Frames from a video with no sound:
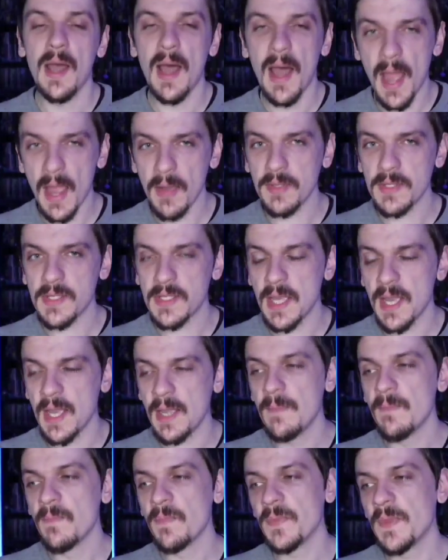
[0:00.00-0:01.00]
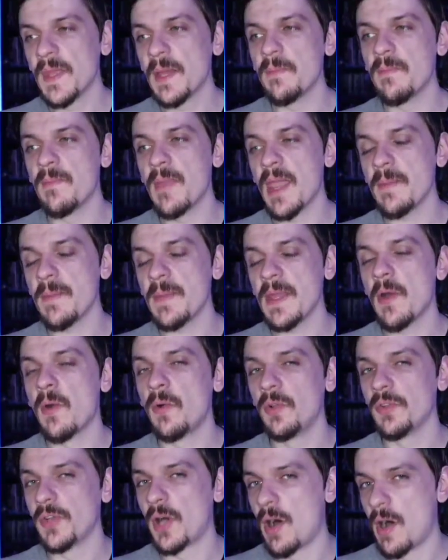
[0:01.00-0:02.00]
I would say that maybe
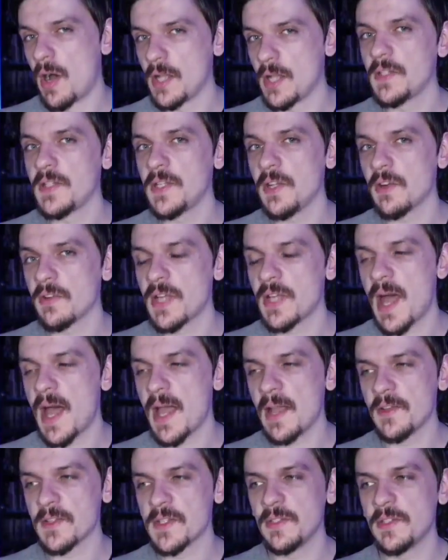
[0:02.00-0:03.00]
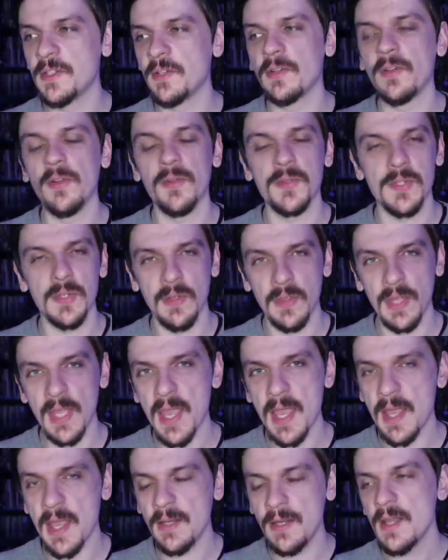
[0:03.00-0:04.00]
hold on to your tiles until closer to
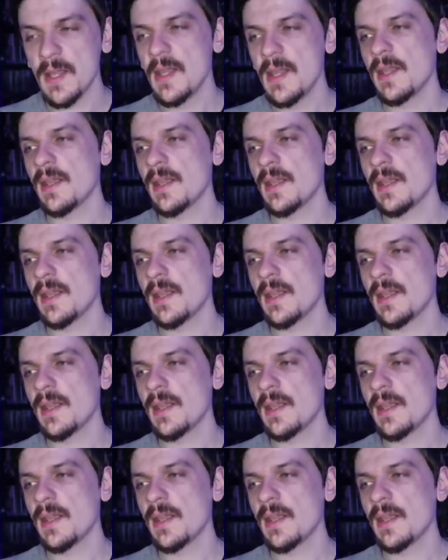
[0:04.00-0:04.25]
the end,